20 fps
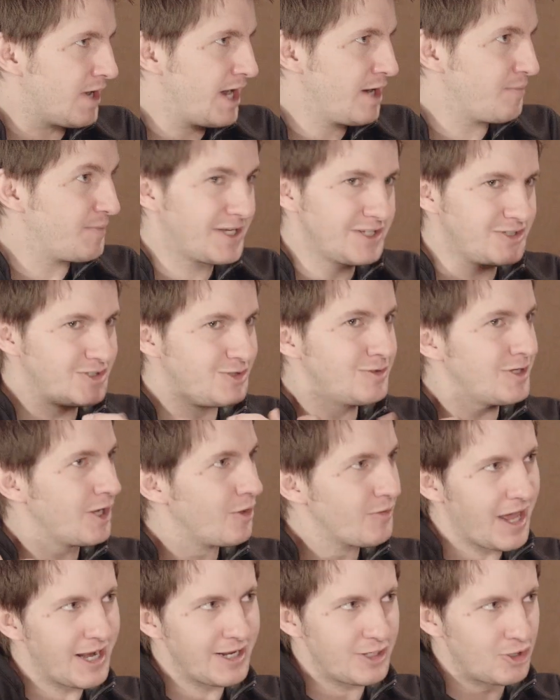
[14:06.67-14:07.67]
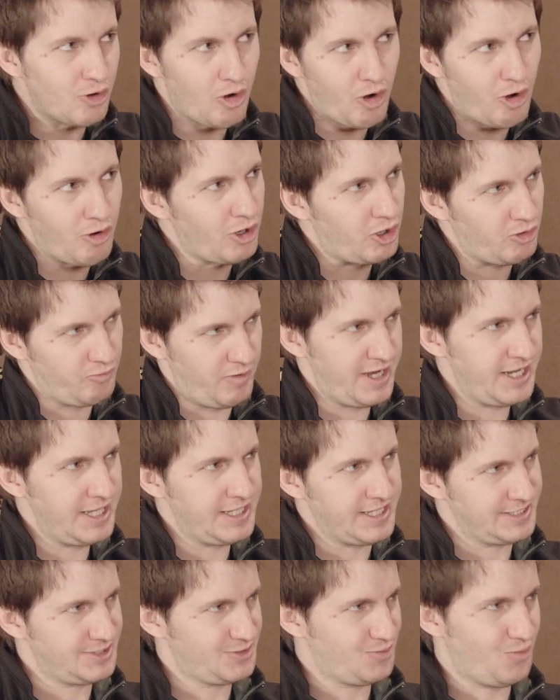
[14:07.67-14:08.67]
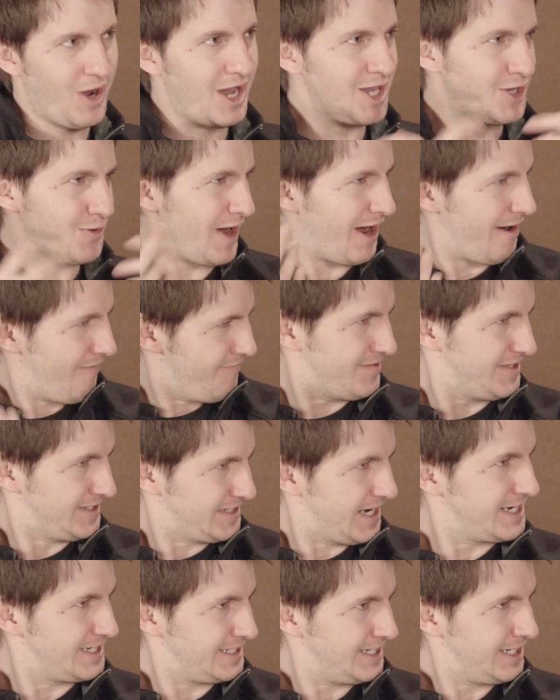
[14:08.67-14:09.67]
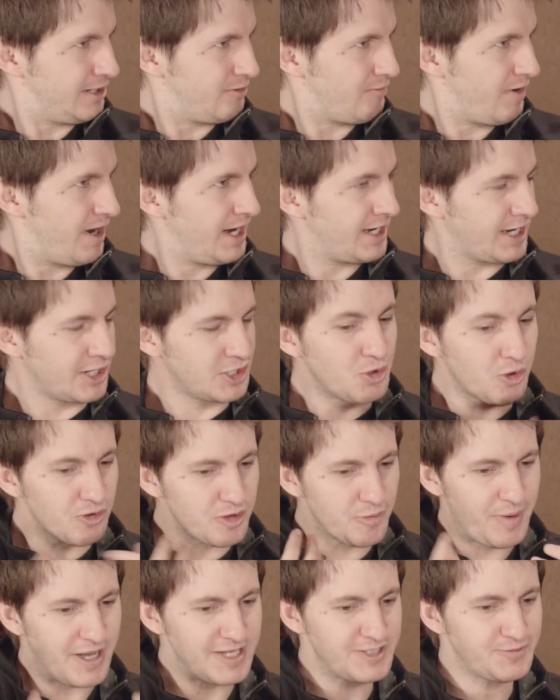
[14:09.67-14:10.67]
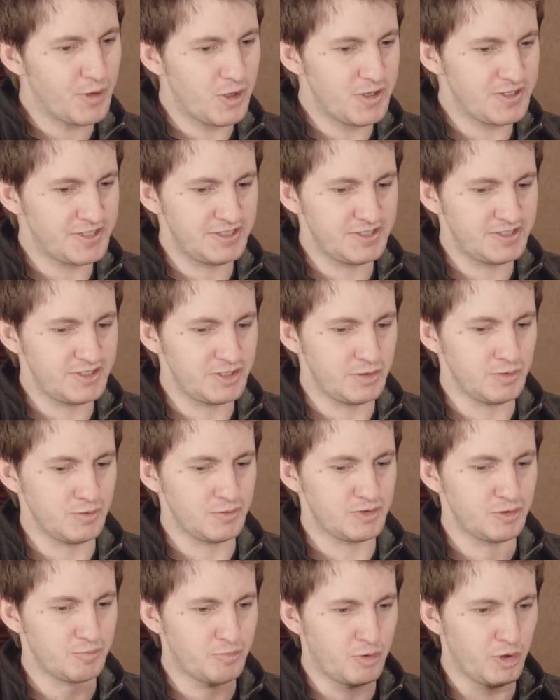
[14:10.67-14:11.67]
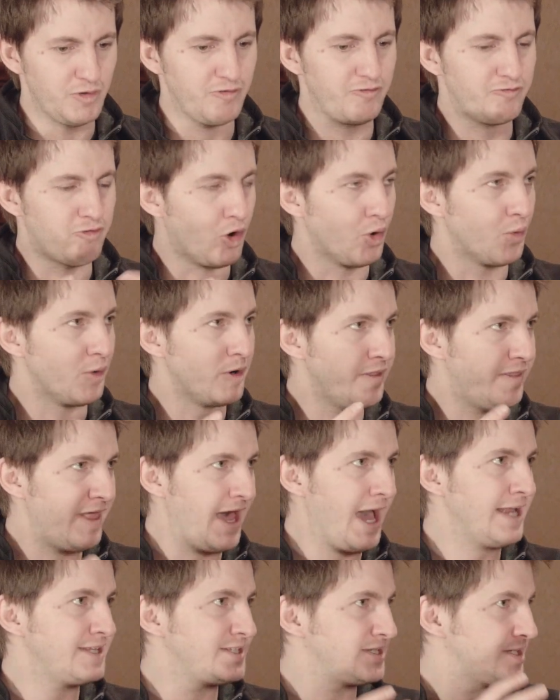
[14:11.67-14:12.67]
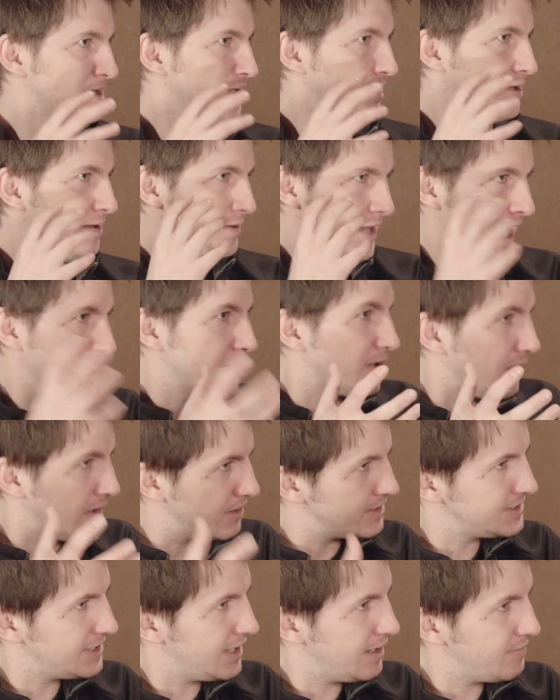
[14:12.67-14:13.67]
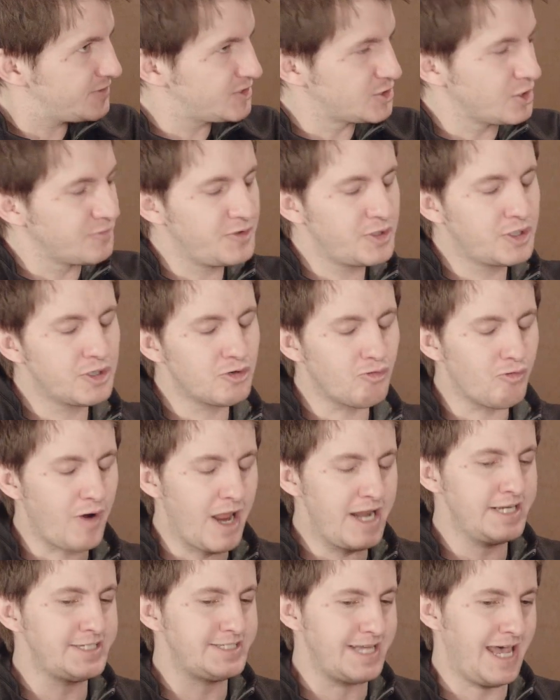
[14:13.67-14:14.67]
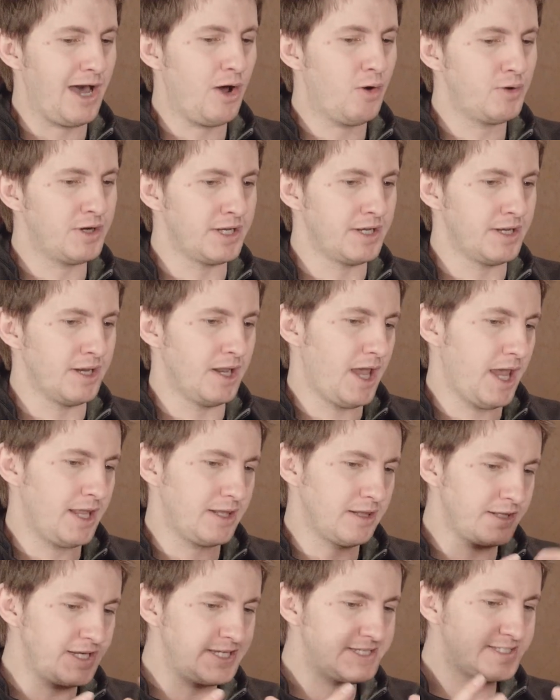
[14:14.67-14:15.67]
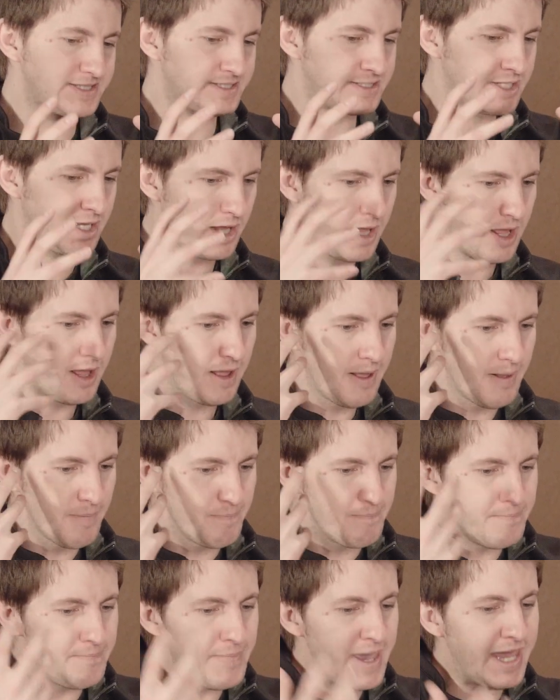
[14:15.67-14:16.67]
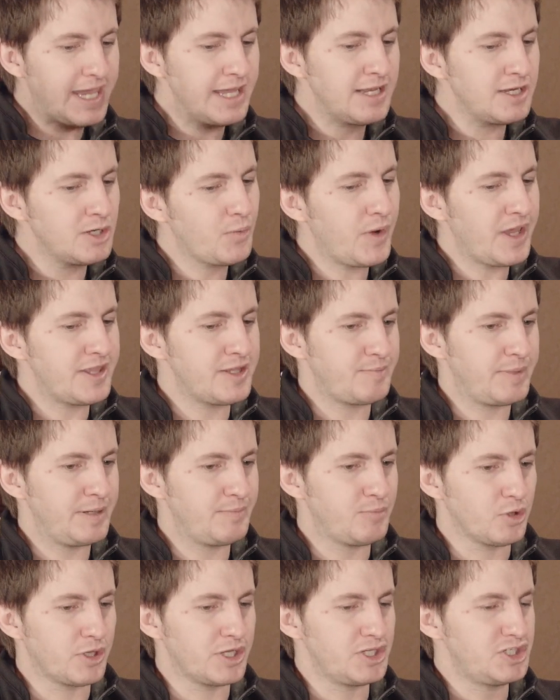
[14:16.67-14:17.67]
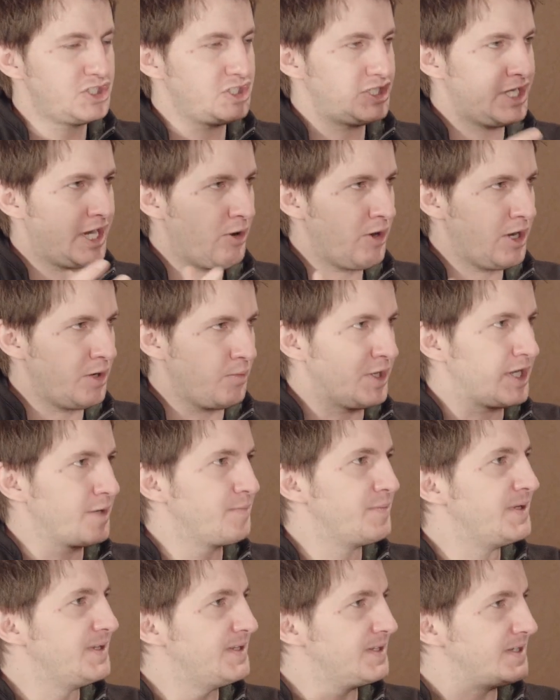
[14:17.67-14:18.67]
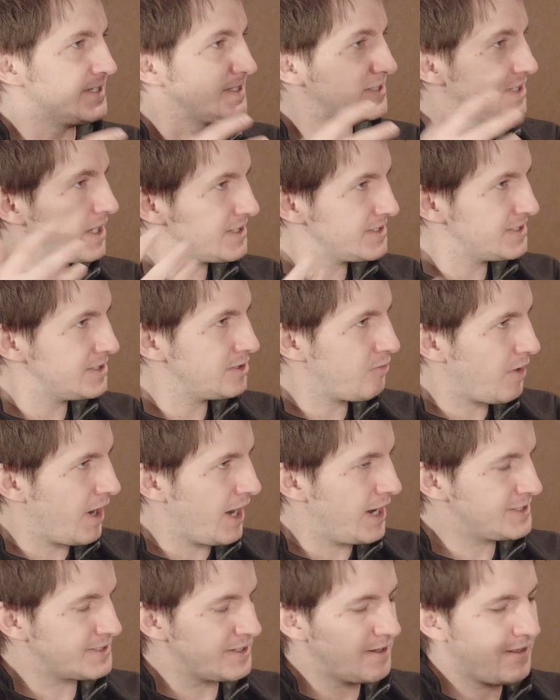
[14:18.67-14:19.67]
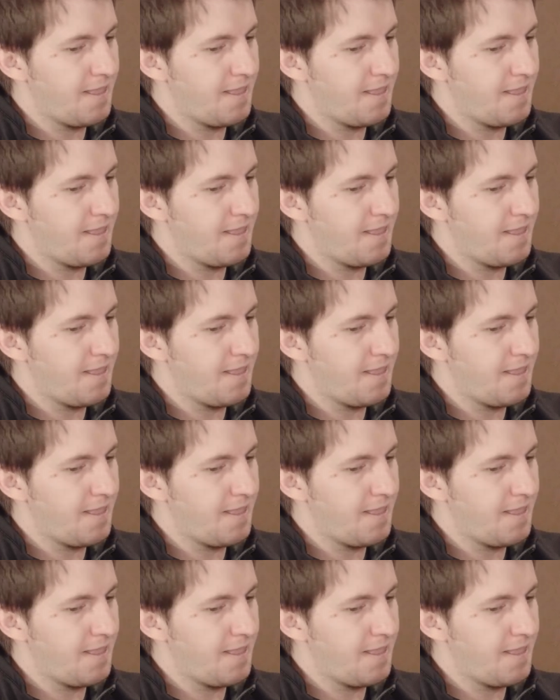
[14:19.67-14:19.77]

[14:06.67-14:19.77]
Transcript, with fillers: right? Because you know that in your heart already, that's why you have this idea, right? And you're the best person to put forward that concept. So if you can write it down and at least make it in a way that people can share it and we can discuss it, right?